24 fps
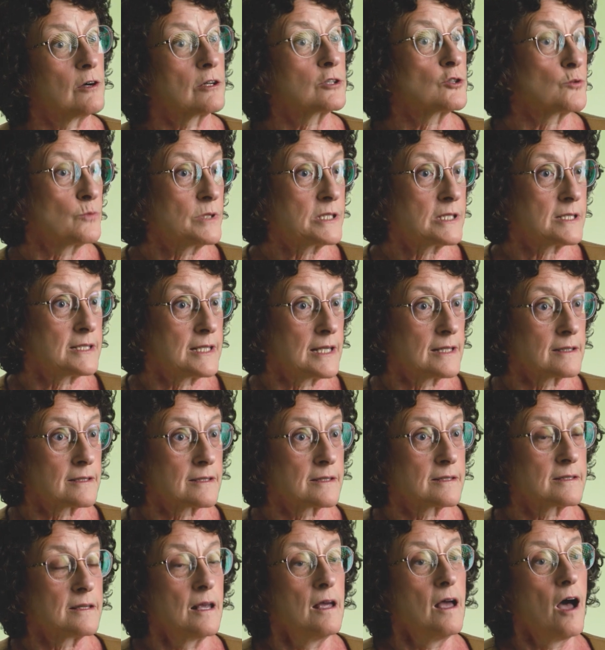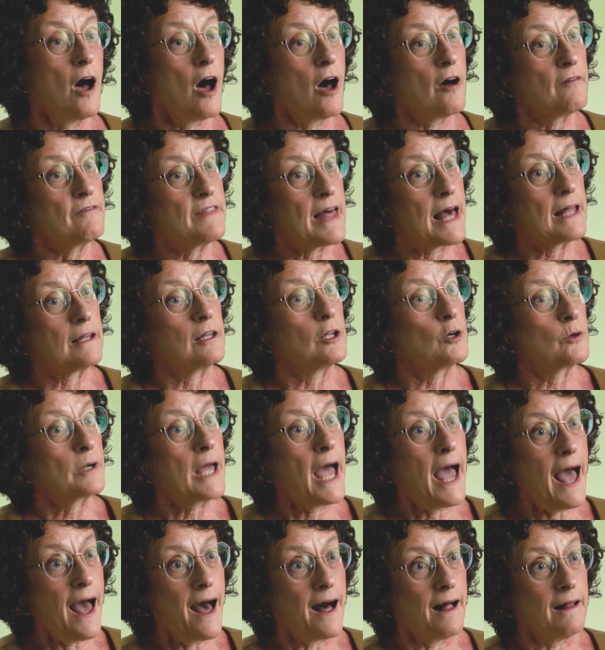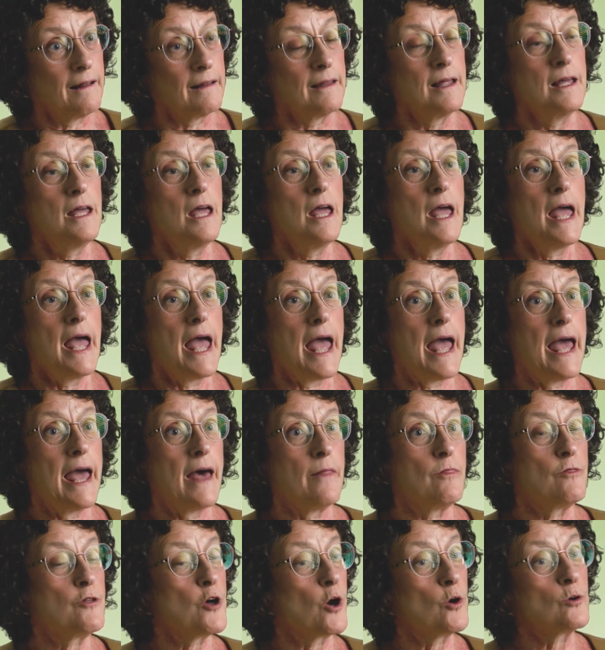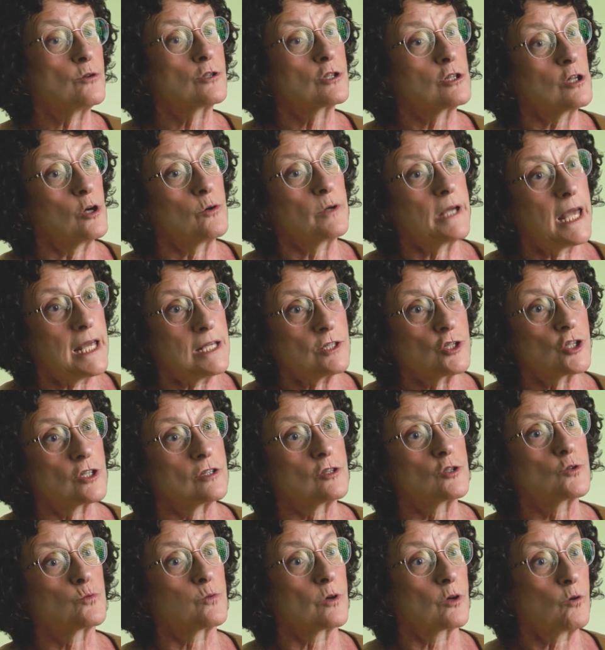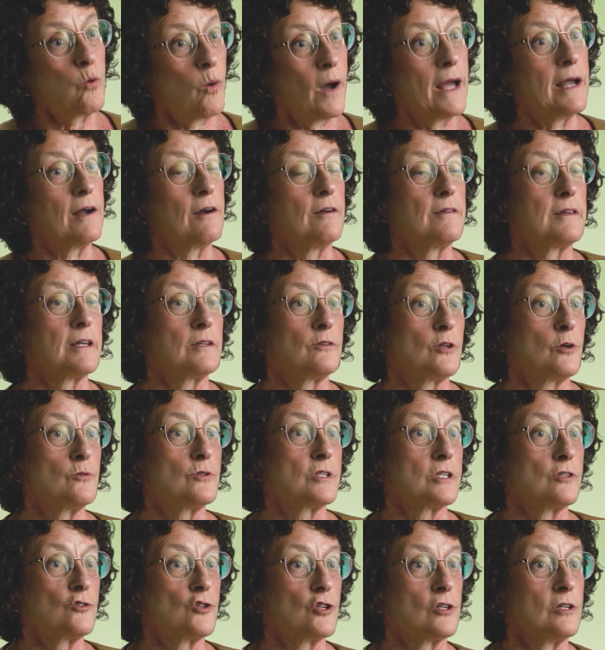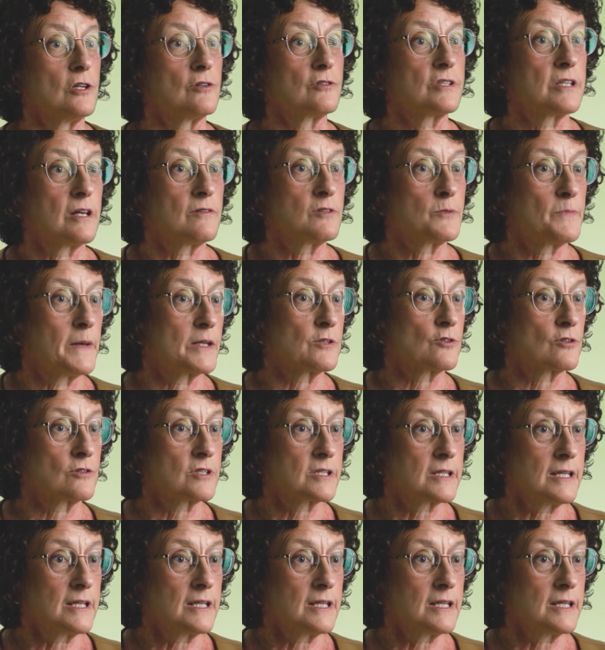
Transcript: characteristics of that locale, and those locations require that those engineers have special